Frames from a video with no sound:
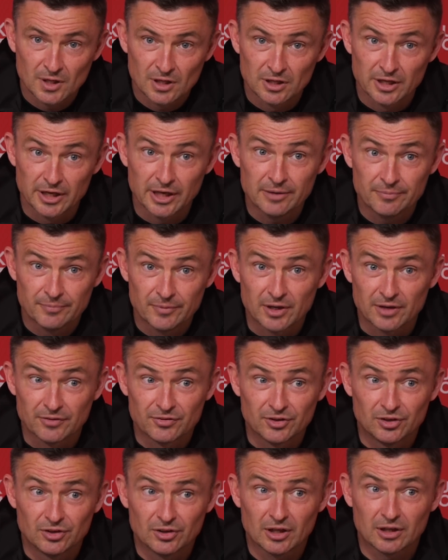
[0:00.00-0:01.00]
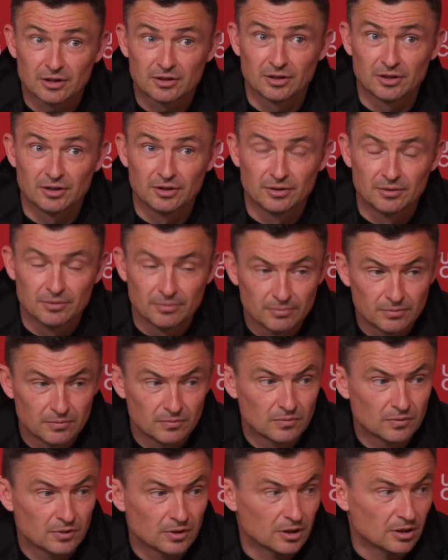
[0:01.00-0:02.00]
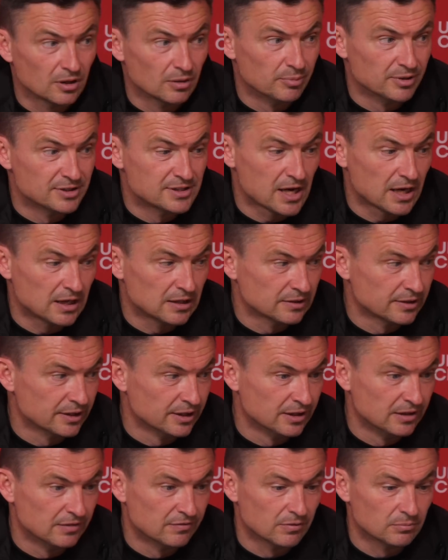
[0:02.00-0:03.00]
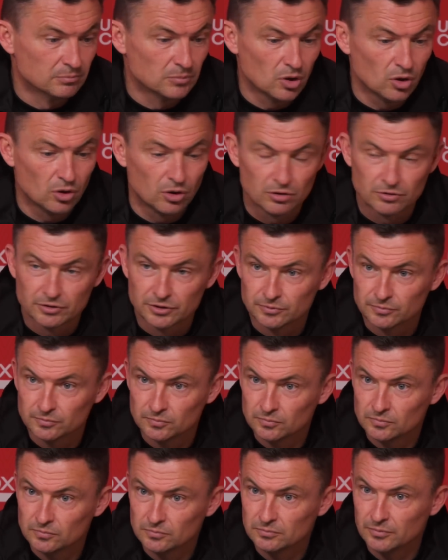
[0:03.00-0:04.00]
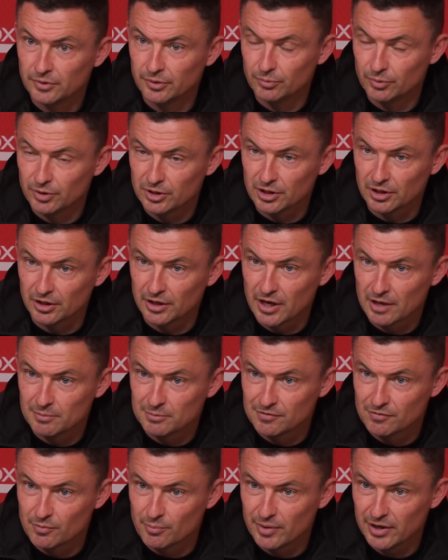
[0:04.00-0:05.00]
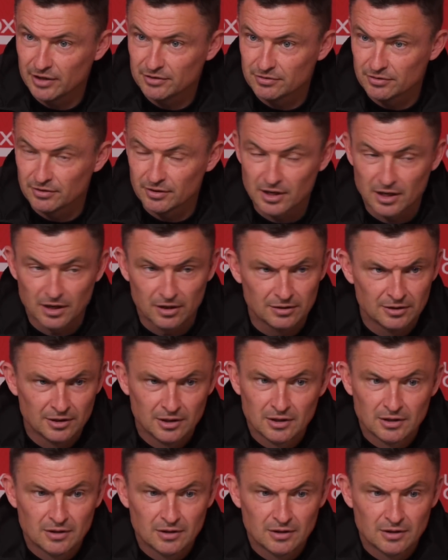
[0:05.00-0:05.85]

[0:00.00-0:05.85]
Yeah, and I think that can be dialed in even more, and we can get him even better at that.